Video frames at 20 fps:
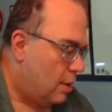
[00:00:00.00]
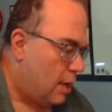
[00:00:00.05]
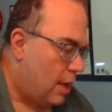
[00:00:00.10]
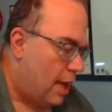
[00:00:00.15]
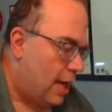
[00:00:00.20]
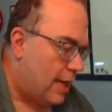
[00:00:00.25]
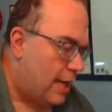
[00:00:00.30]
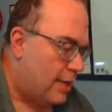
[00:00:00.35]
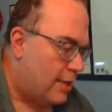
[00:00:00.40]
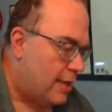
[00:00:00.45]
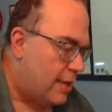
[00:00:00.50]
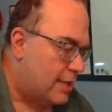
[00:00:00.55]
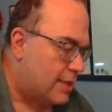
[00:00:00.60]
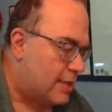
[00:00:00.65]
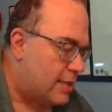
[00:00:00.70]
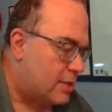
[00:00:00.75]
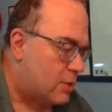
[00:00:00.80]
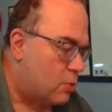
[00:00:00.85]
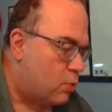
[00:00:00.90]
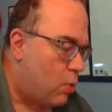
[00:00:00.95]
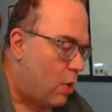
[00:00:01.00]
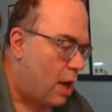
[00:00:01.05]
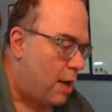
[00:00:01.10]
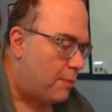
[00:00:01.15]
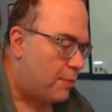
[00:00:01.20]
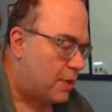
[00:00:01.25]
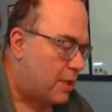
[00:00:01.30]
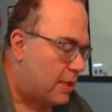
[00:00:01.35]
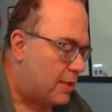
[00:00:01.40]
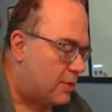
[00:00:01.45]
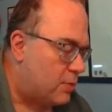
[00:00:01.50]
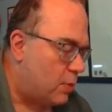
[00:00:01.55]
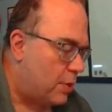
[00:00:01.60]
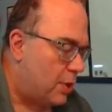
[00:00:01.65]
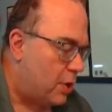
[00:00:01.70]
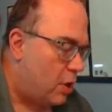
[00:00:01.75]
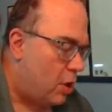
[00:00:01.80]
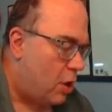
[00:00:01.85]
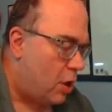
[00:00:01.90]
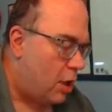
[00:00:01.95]
I can then swap this with a
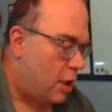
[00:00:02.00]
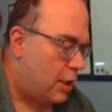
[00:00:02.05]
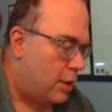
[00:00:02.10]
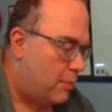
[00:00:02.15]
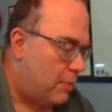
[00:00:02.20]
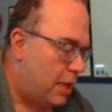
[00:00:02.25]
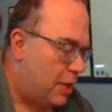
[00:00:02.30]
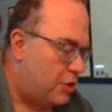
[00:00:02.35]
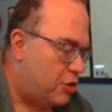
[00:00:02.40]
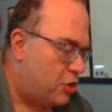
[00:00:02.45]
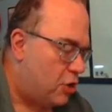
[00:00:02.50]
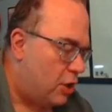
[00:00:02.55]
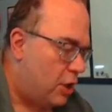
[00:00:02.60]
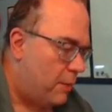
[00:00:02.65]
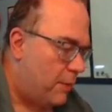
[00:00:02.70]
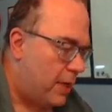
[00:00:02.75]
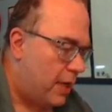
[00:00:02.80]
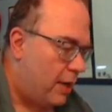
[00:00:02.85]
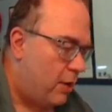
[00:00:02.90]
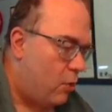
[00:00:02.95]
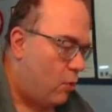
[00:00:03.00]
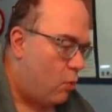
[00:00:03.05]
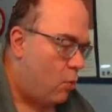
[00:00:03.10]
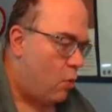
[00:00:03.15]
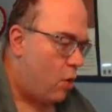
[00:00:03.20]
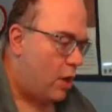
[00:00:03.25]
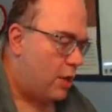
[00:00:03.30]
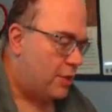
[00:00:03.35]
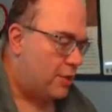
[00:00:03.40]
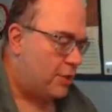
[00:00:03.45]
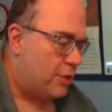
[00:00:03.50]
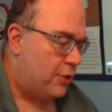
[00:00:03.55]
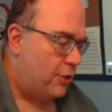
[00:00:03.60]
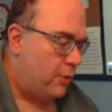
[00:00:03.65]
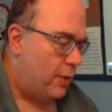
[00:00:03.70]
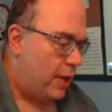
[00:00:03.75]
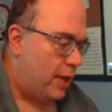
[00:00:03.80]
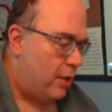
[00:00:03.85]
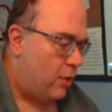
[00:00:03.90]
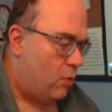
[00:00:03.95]
card in my journey, but I don't want to.
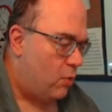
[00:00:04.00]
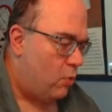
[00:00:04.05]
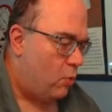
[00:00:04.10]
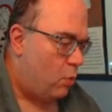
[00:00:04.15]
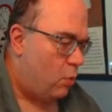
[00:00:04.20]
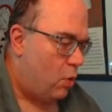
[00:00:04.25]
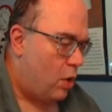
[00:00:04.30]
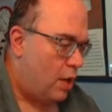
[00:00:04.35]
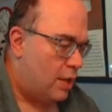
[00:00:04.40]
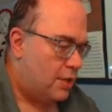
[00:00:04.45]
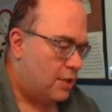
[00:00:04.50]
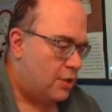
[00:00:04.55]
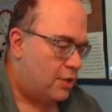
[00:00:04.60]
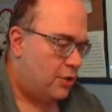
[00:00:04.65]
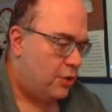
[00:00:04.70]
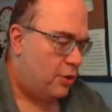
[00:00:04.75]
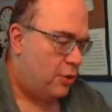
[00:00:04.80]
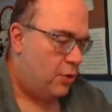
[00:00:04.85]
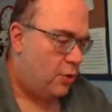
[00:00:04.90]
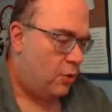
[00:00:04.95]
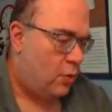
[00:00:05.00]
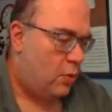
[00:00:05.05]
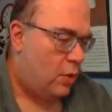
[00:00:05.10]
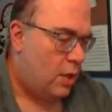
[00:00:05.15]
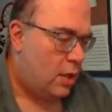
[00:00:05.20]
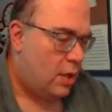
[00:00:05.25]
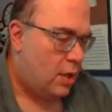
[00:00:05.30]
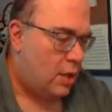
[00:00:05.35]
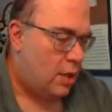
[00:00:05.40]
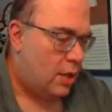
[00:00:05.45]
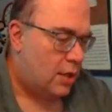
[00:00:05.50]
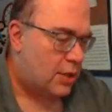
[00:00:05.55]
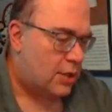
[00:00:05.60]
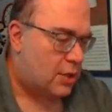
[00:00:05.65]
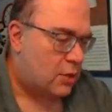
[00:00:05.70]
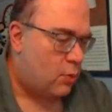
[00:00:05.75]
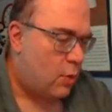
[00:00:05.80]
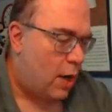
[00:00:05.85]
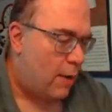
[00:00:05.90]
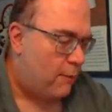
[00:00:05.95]
I don't want to
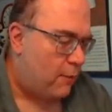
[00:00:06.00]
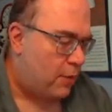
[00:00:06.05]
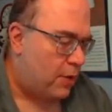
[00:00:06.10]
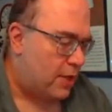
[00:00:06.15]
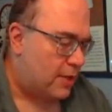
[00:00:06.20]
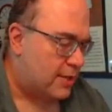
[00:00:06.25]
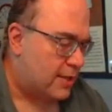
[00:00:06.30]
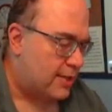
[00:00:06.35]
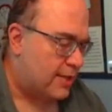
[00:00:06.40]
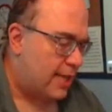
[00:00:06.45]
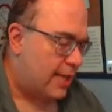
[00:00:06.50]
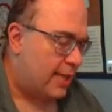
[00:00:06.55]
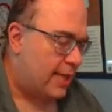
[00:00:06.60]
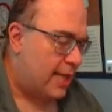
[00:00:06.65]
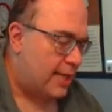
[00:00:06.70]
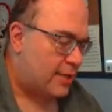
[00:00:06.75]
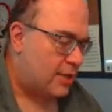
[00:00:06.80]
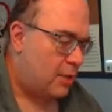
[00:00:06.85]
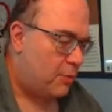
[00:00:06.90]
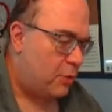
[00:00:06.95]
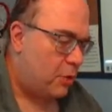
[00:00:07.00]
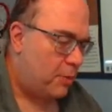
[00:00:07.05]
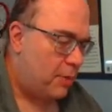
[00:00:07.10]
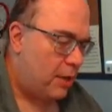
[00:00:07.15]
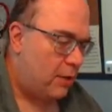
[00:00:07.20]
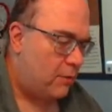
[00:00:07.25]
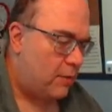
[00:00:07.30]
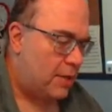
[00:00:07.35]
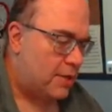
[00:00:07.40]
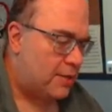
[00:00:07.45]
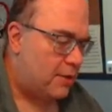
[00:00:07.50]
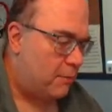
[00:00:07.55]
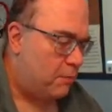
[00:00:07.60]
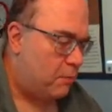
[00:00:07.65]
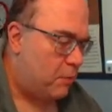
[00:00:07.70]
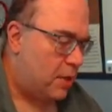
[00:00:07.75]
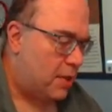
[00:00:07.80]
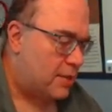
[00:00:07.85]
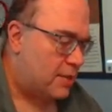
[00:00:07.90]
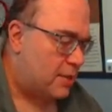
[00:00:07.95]
swap for this because then that's going to put me at risk of
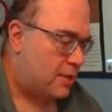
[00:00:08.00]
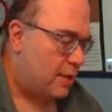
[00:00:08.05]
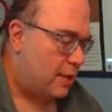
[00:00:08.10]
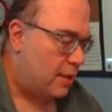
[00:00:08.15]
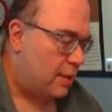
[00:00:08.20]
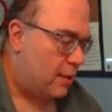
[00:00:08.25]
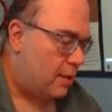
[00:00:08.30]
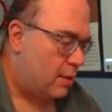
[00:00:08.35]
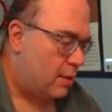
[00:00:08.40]
busting.